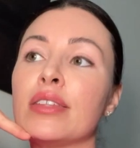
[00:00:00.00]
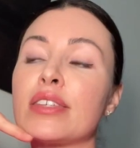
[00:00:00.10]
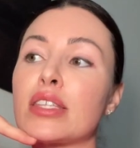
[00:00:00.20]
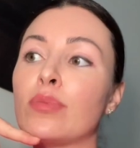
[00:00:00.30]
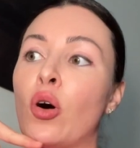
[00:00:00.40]
a
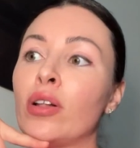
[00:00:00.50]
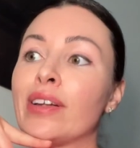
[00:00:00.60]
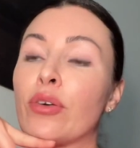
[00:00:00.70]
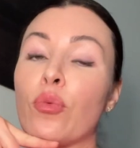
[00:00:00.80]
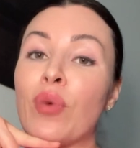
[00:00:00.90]

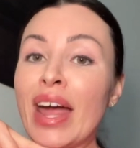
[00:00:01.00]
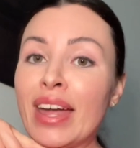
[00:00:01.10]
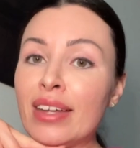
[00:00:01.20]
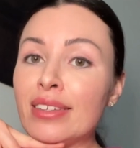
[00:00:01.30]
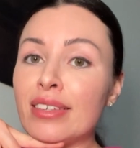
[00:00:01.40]
smaller
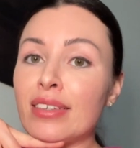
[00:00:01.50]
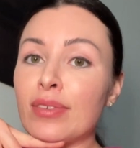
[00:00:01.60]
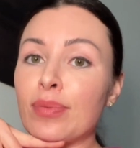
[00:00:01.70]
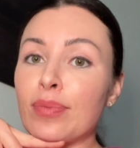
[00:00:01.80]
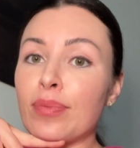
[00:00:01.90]
weight
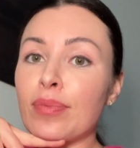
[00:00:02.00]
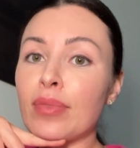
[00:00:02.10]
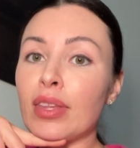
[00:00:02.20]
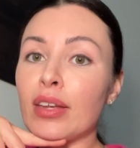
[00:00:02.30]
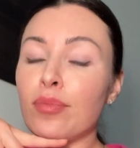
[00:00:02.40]

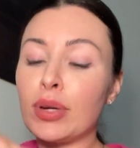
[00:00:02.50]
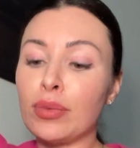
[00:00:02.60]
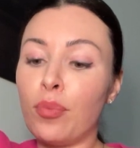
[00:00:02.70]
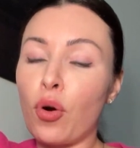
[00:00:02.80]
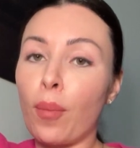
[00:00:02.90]
but
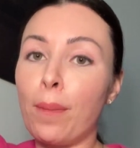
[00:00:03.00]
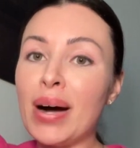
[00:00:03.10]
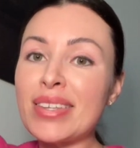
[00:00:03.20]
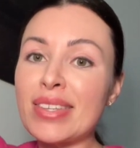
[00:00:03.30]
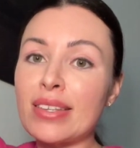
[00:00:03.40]
more
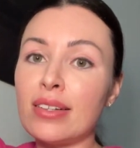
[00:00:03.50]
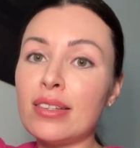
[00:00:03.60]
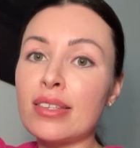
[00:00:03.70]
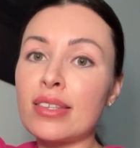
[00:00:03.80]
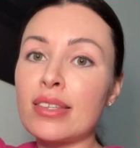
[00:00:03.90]

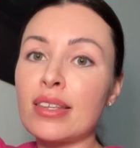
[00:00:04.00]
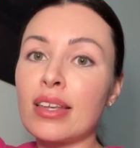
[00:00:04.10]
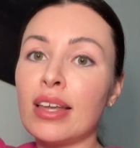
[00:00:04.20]
muscles,